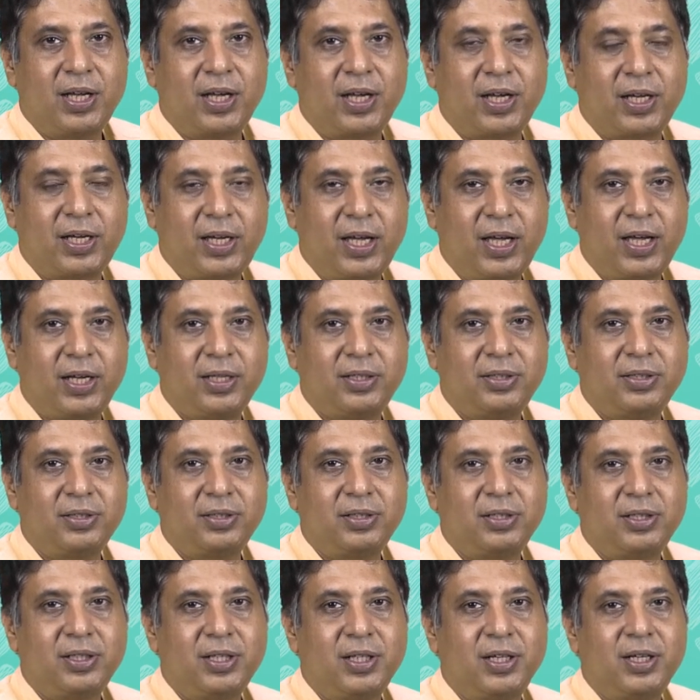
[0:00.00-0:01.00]

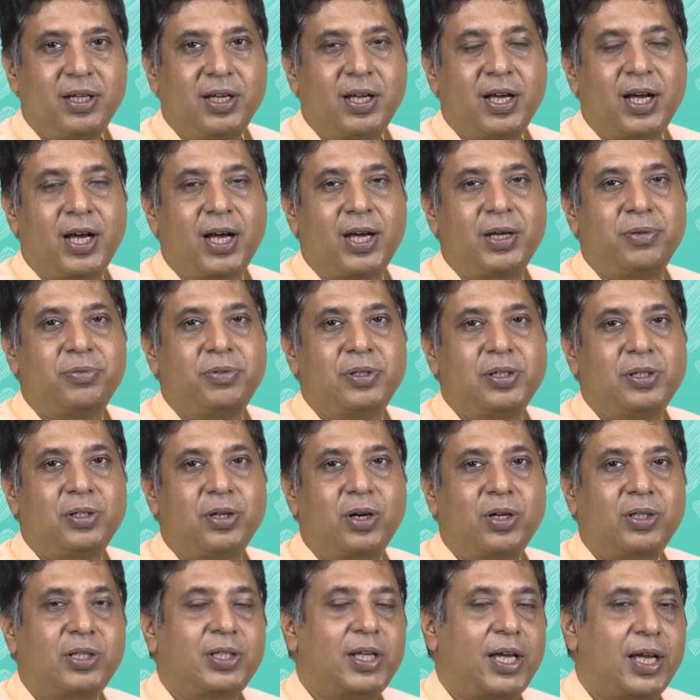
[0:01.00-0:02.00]
Again, I will
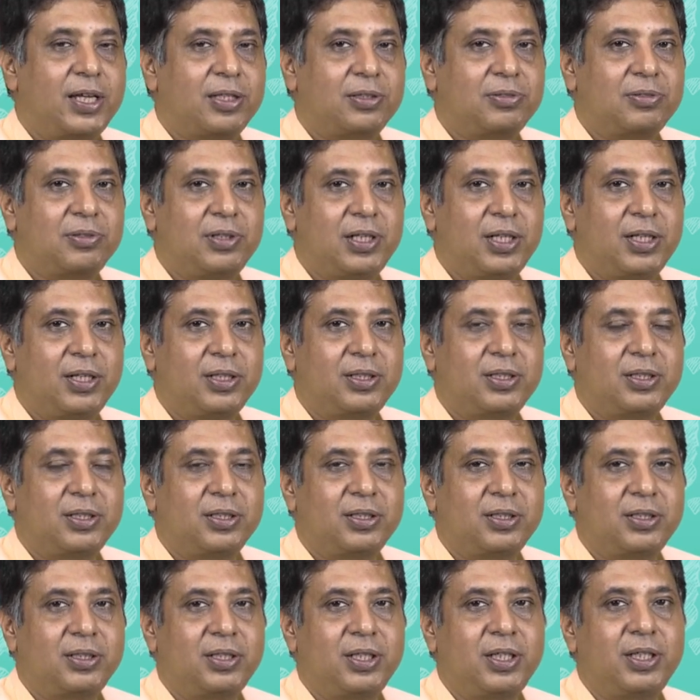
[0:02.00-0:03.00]
not calculate
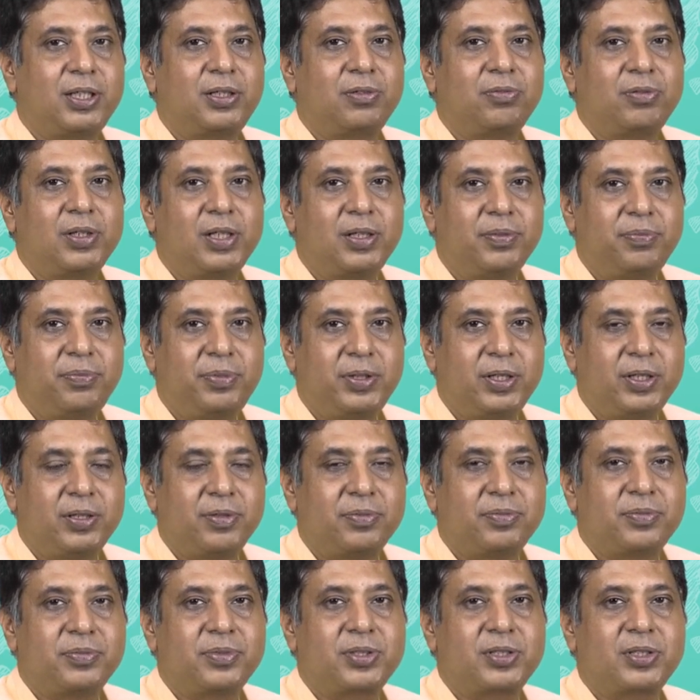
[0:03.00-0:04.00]
the
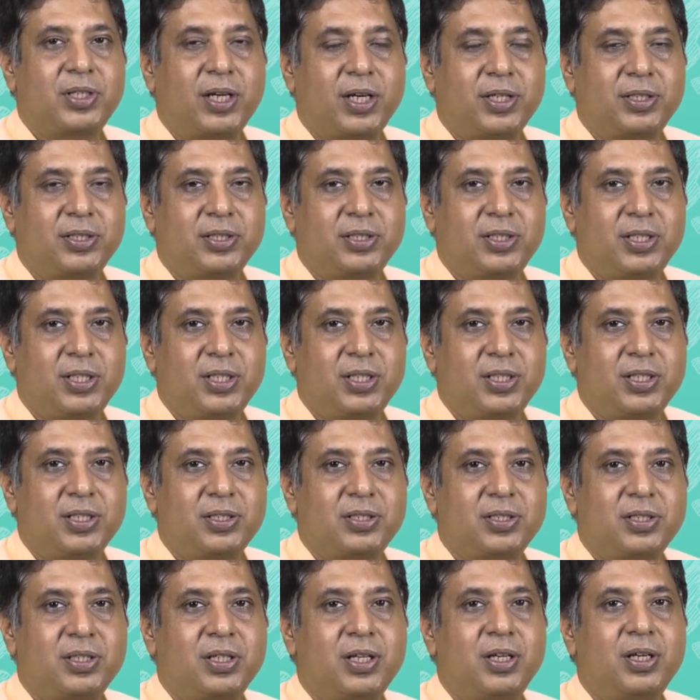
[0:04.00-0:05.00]
equilibrium
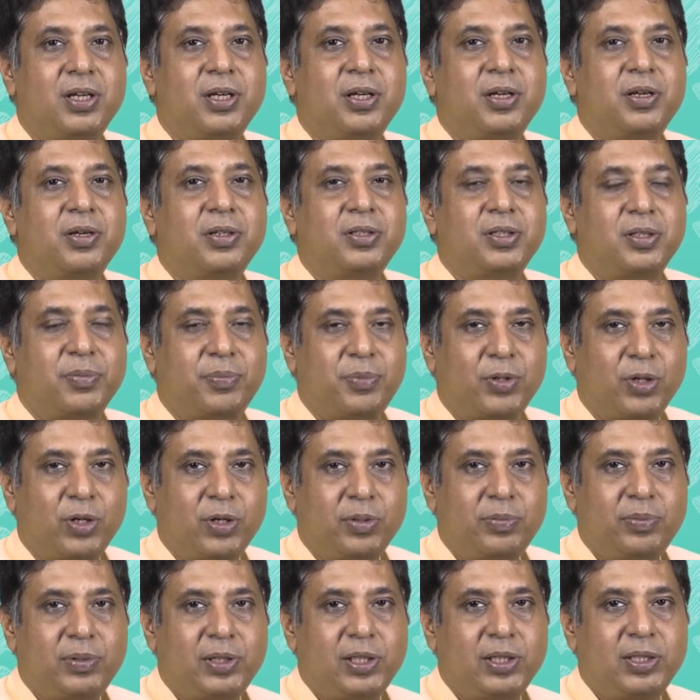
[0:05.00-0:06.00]
strategies, the
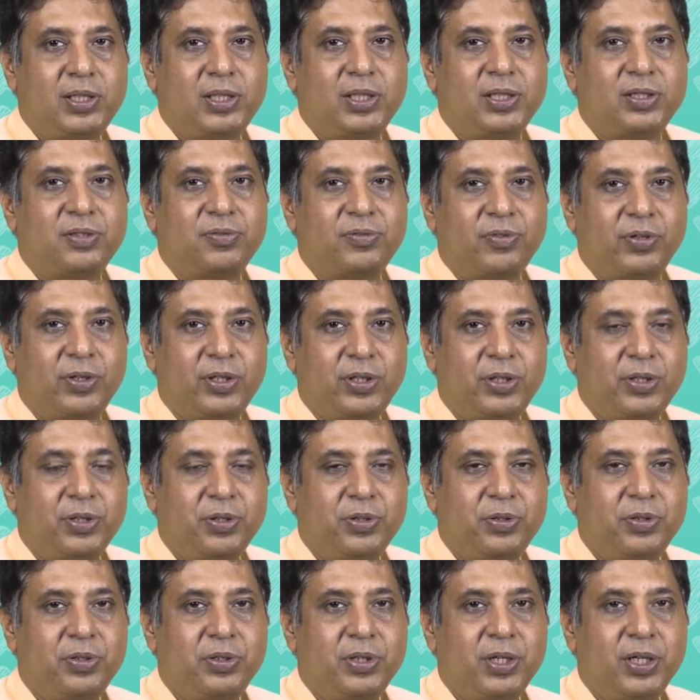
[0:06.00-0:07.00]
probabilities for
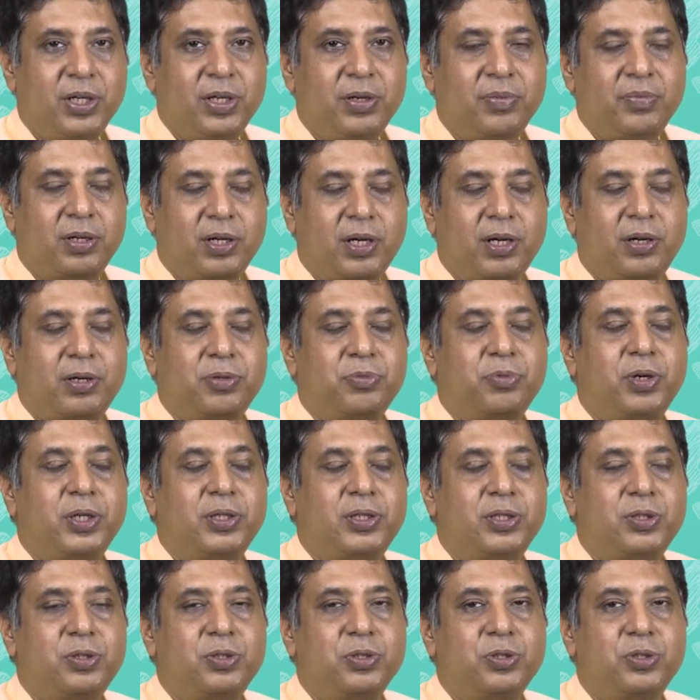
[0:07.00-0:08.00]
you. I
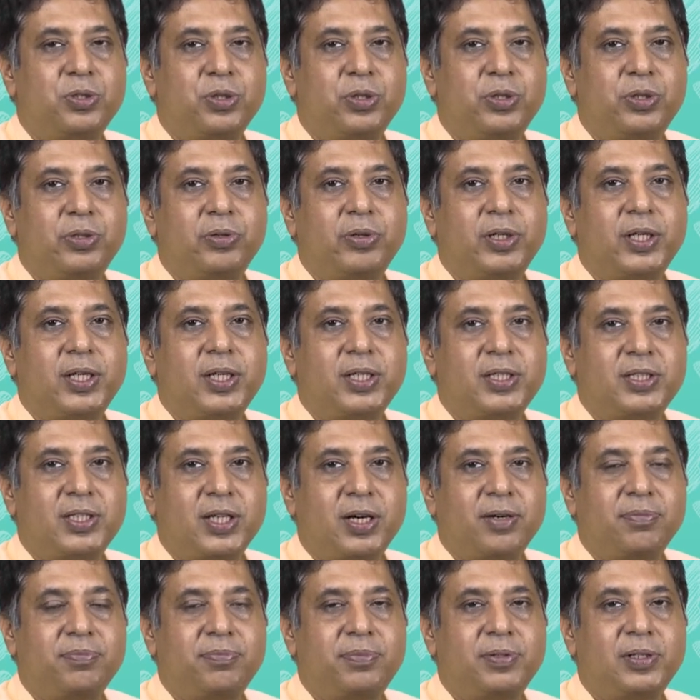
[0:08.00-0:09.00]
wanted to show you an
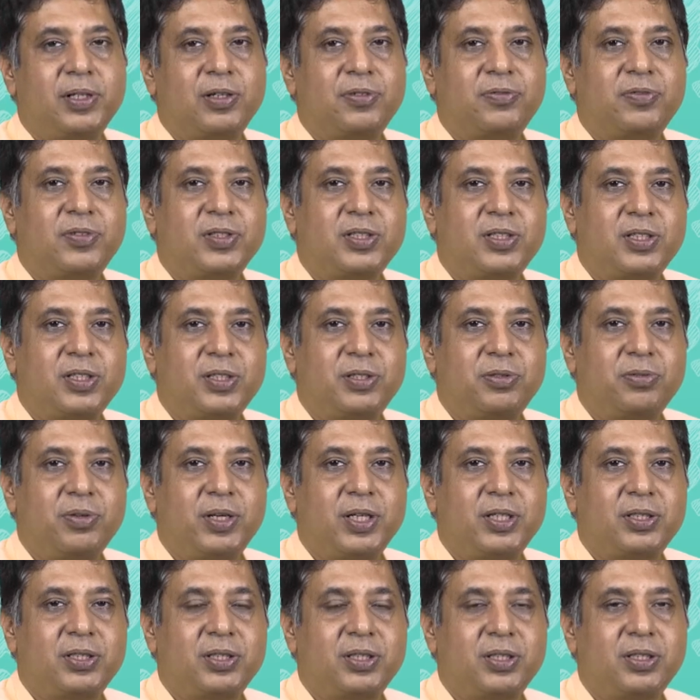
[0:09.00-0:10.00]
example of a
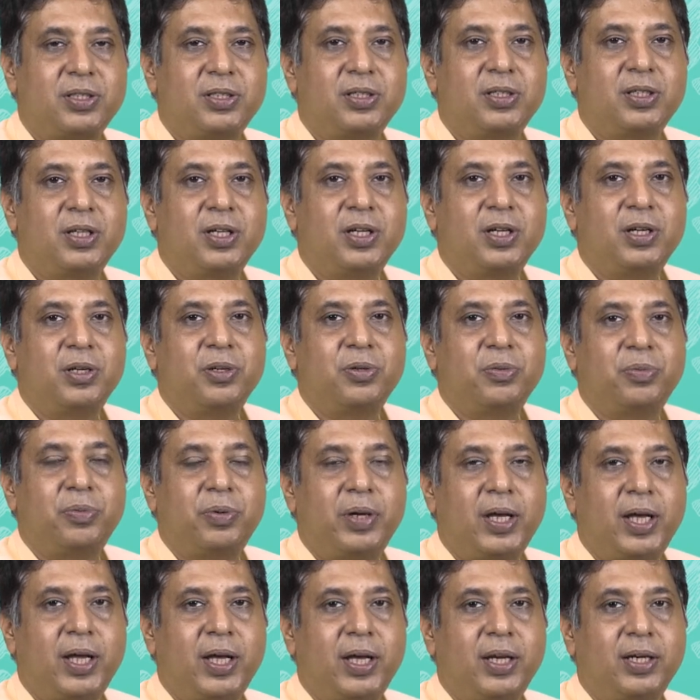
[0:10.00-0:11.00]
situation
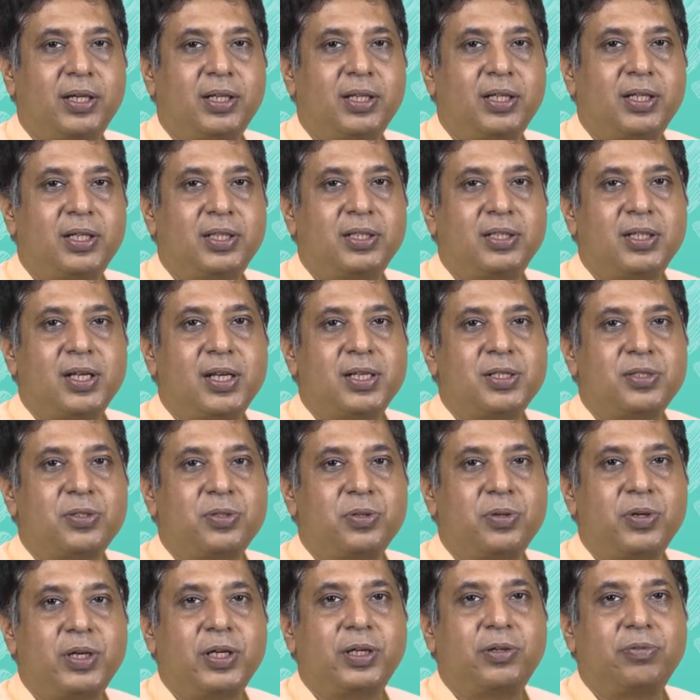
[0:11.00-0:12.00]
where there is
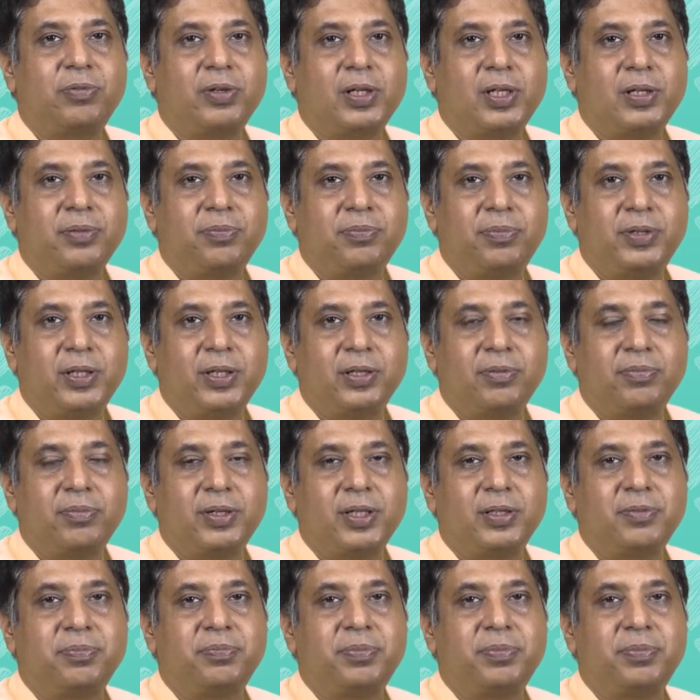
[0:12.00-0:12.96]
no equilibrium